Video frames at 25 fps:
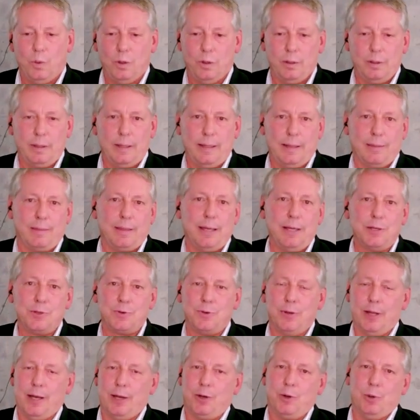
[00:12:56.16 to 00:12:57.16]
Well, yeah, thanks
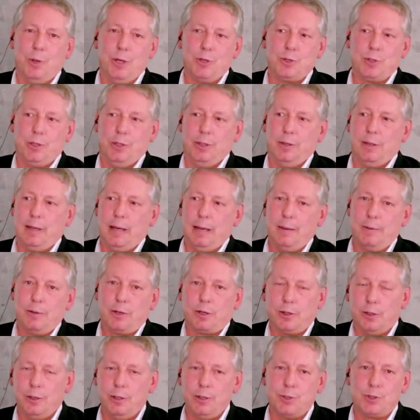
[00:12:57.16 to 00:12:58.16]
for that question.
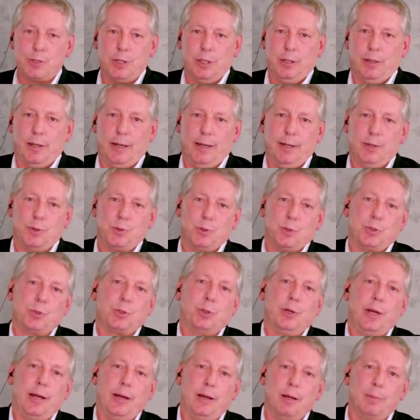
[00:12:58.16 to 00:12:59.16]
Currency Alliance was
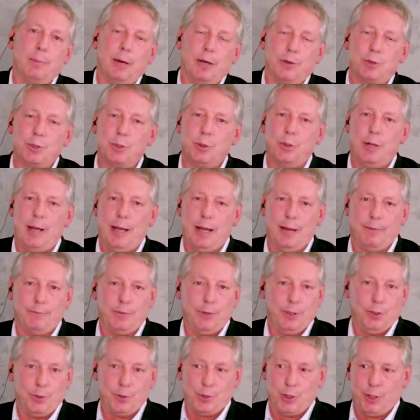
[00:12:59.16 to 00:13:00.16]
created about 2.5
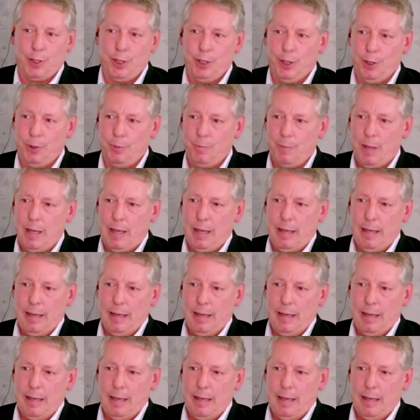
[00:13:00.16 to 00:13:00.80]
years ago.